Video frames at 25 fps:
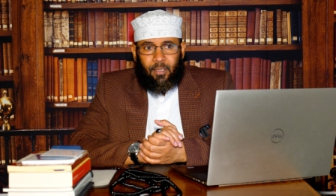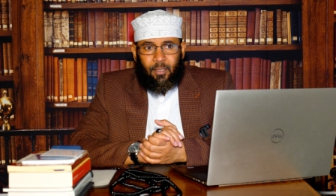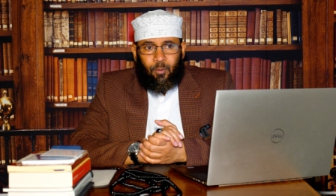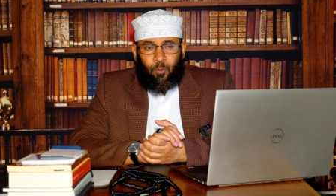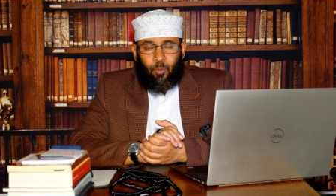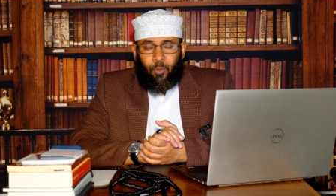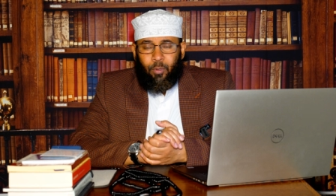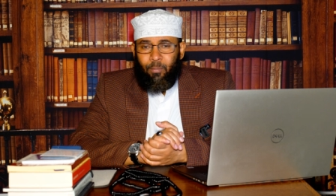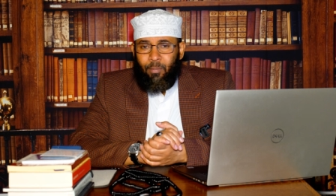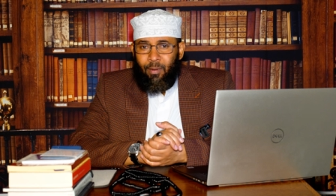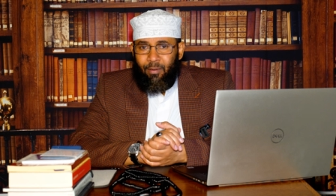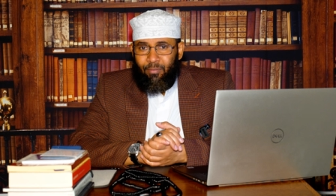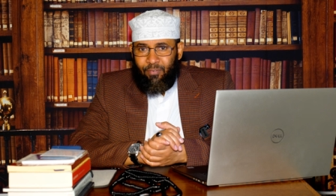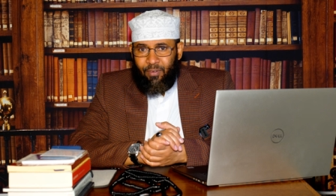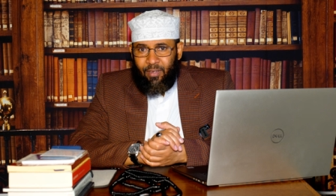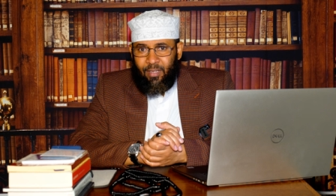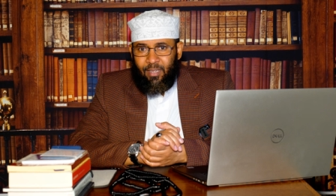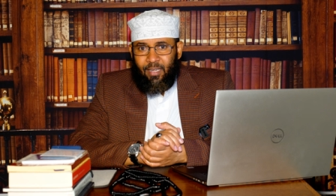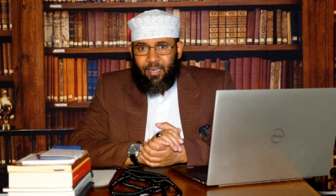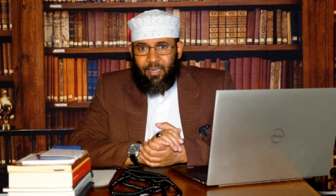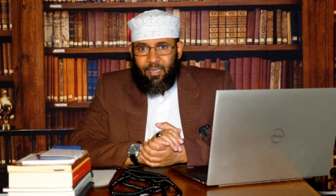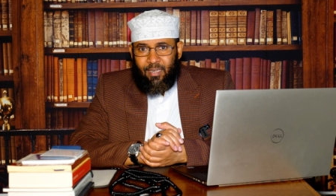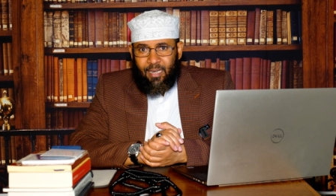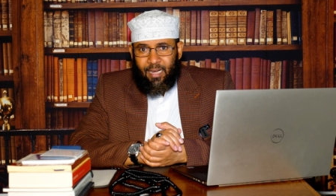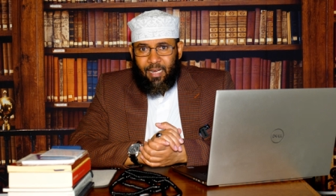When my
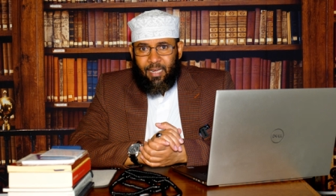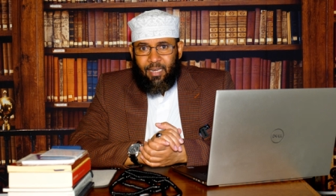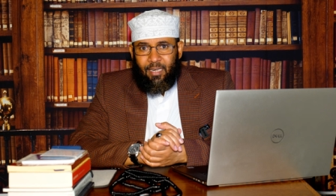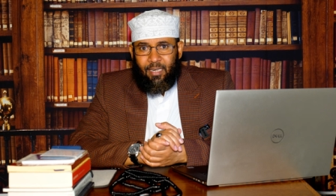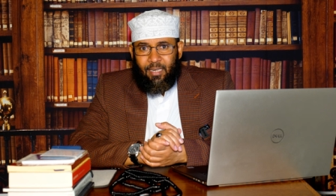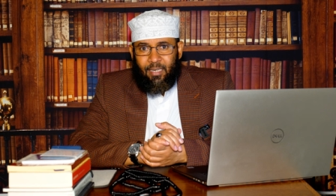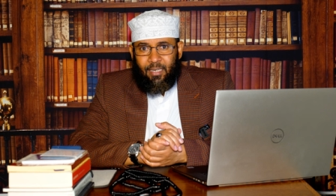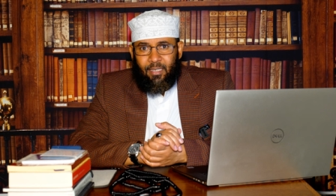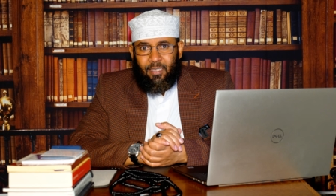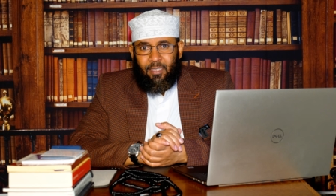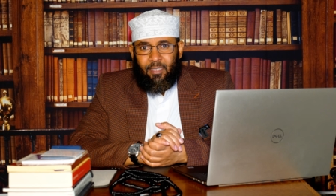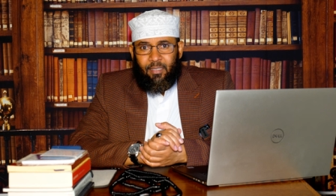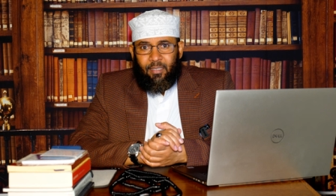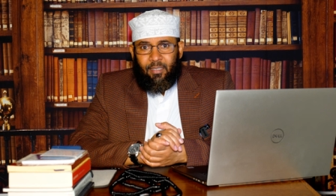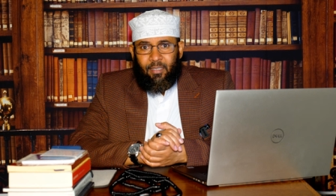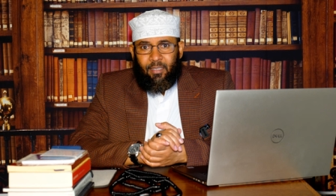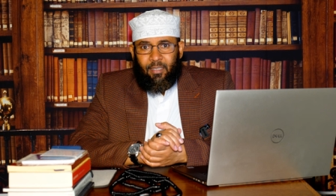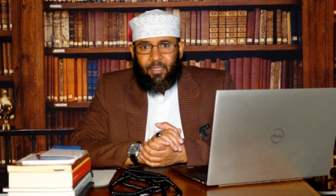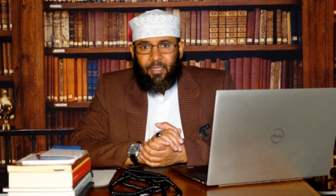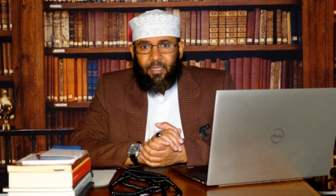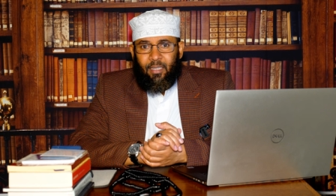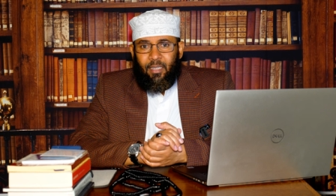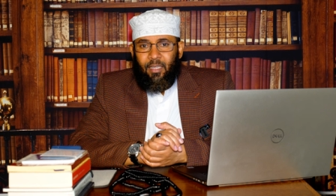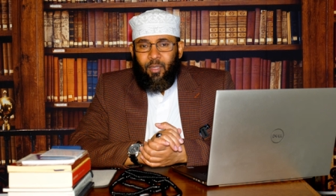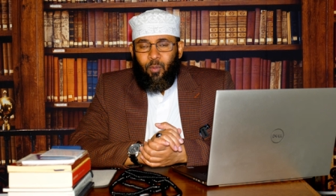father died,
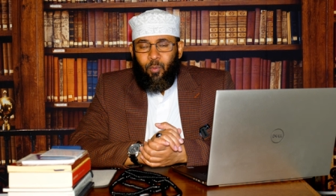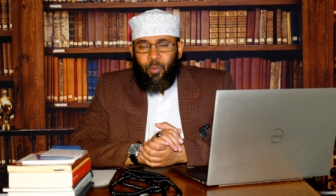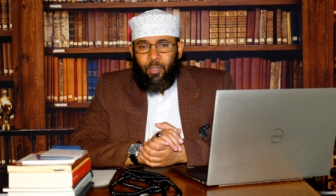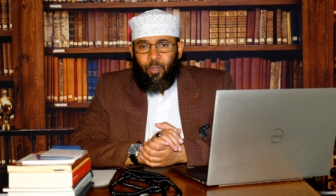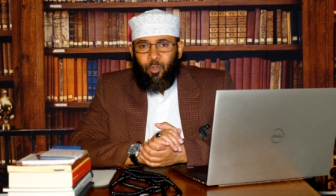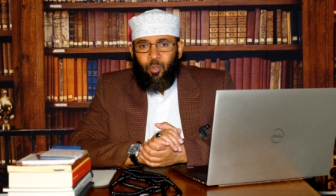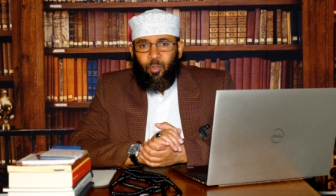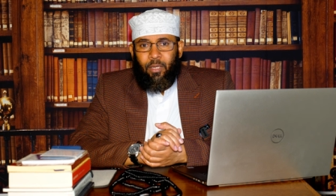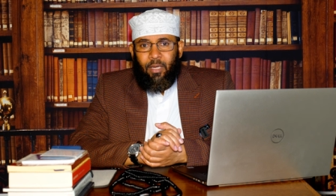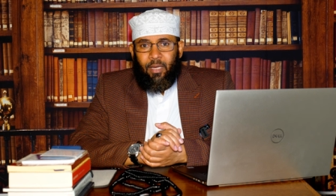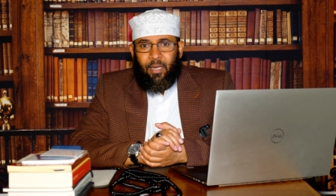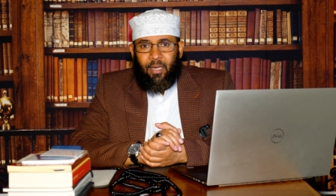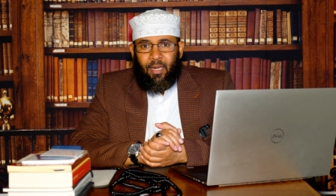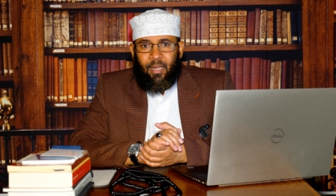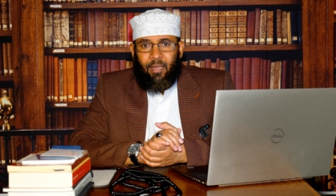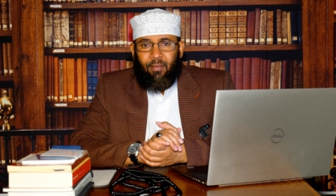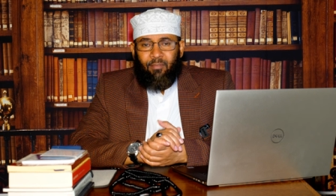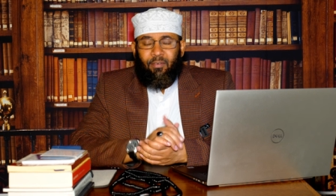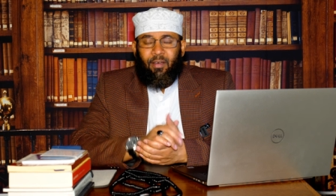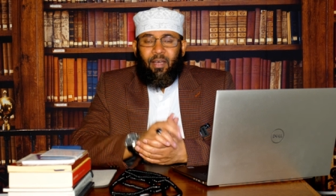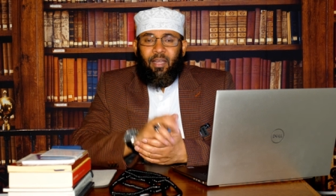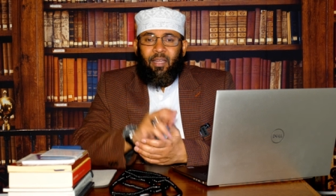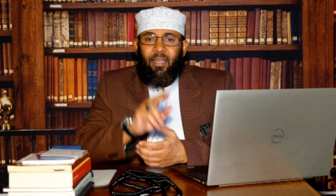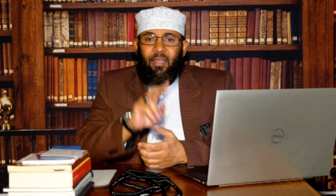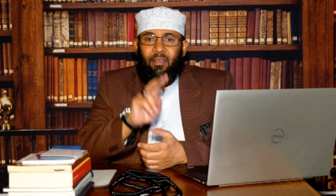they went to the grave
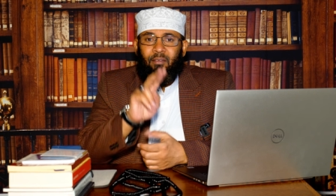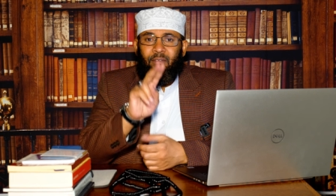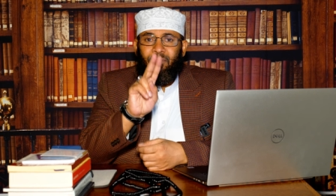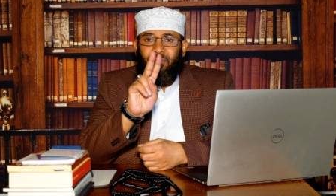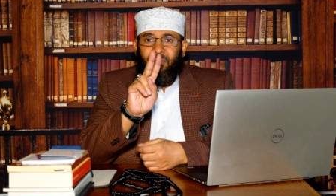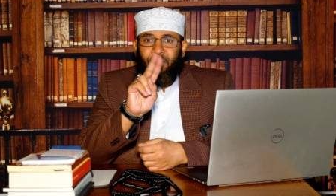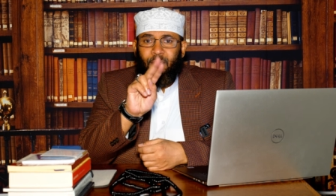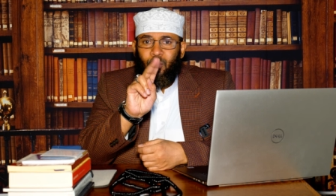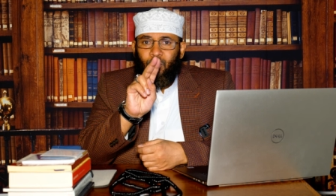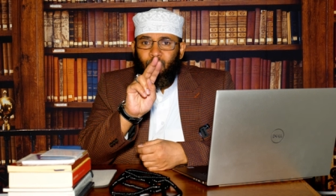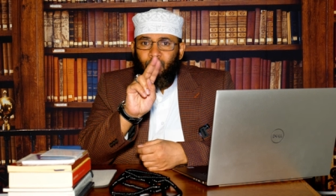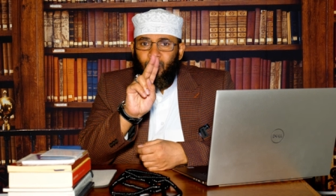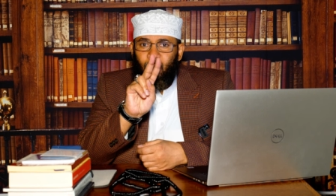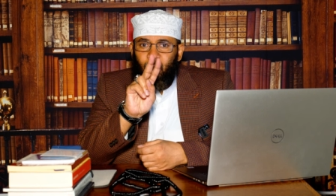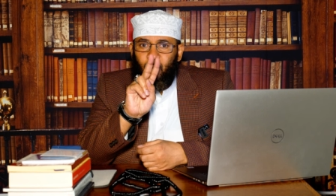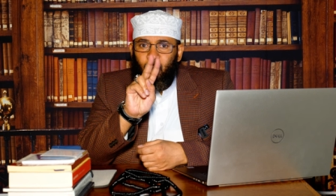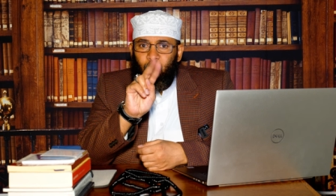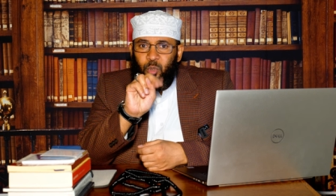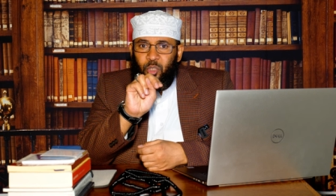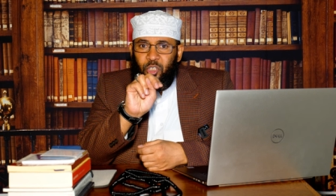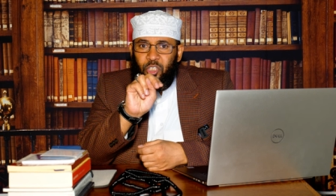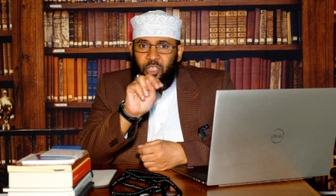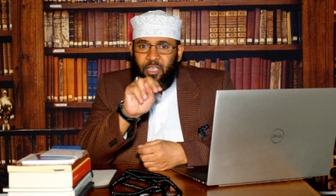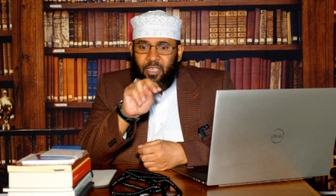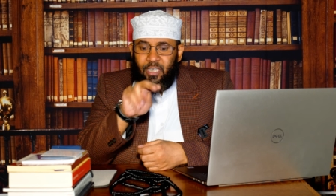and they found two
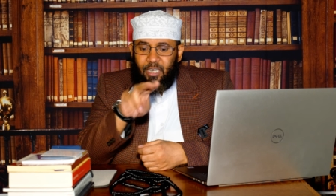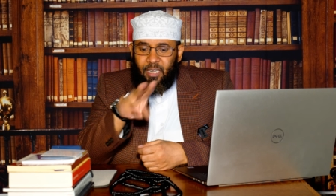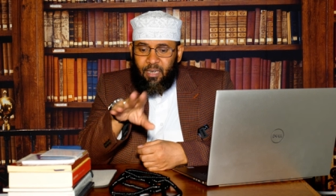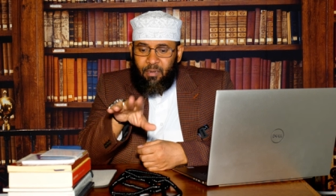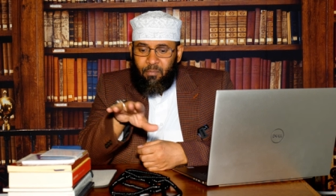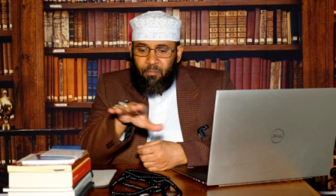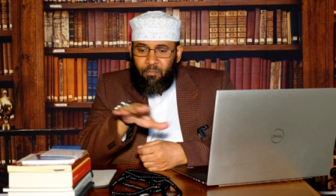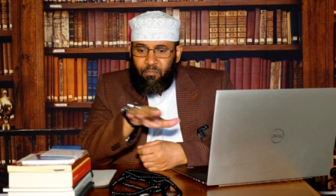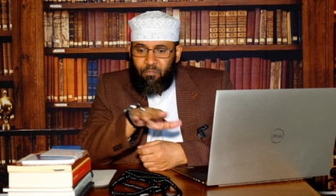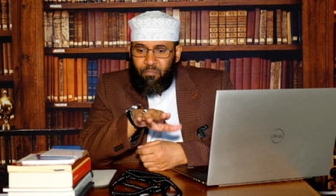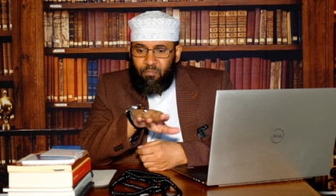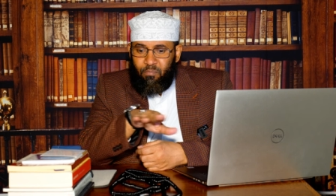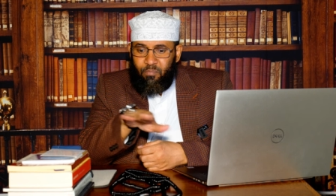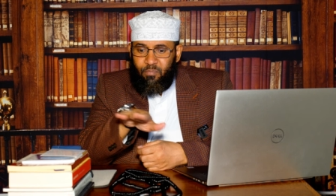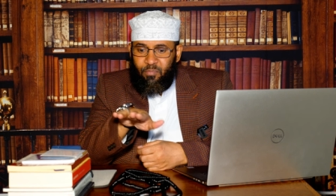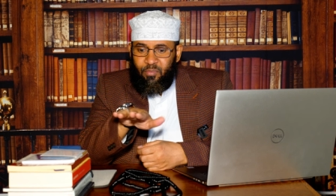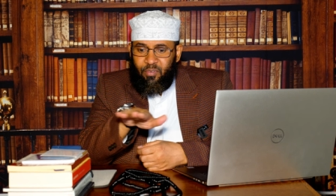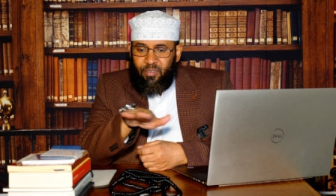chicken